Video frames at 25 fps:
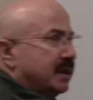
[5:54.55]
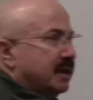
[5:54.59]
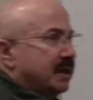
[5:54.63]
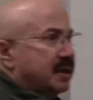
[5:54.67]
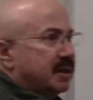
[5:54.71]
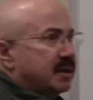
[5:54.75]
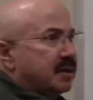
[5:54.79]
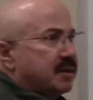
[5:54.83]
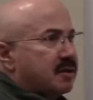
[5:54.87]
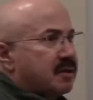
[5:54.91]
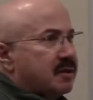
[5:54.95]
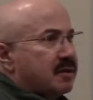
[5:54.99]

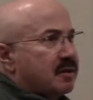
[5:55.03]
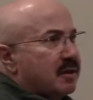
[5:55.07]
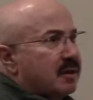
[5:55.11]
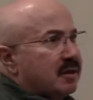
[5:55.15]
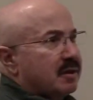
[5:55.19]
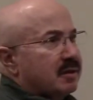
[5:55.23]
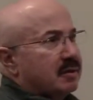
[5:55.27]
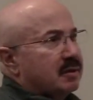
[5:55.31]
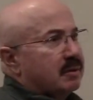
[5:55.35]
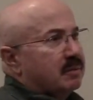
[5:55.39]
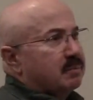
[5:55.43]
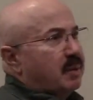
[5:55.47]
is
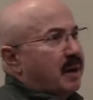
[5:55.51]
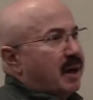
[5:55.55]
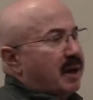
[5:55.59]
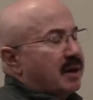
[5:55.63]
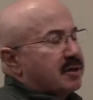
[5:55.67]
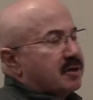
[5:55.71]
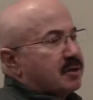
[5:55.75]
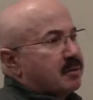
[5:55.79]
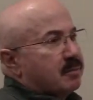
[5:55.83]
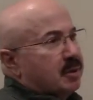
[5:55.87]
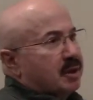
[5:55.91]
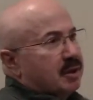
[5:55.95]
the
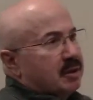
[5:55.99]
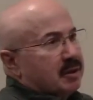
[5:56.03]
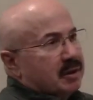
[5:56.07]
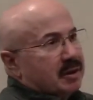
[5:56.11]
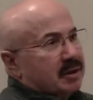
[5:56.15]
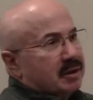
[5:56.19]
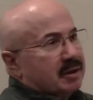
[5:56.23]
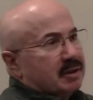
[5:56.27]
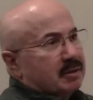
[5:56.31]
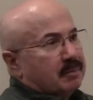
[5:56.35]
possibility?